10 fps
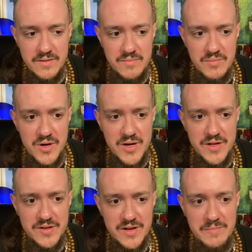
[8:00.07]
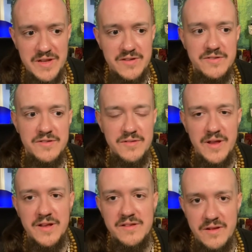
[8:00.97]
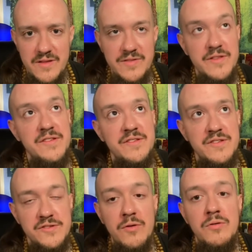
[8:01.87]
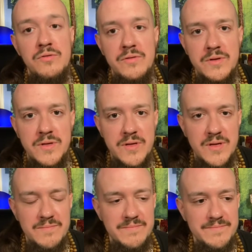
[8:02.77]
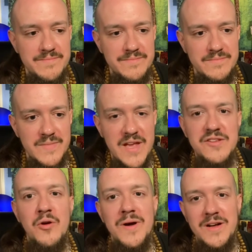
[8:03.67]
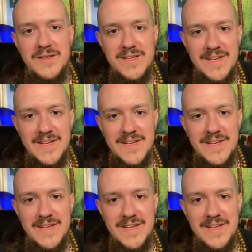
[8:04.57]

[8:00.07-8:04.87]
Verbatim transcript: But, and I mean, like sun, the soul, um, S-O-L.